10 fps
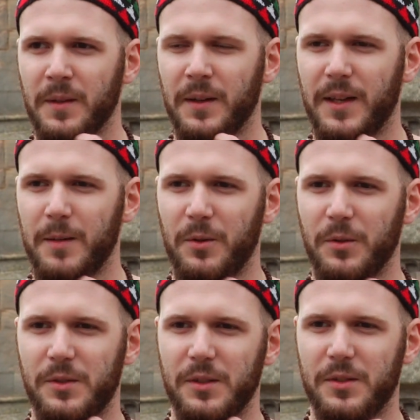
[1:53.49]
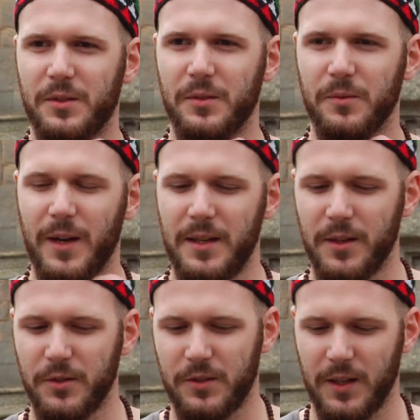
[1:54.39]
I came across this
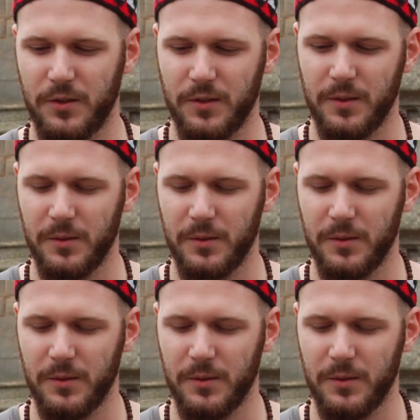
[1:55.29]
radio station.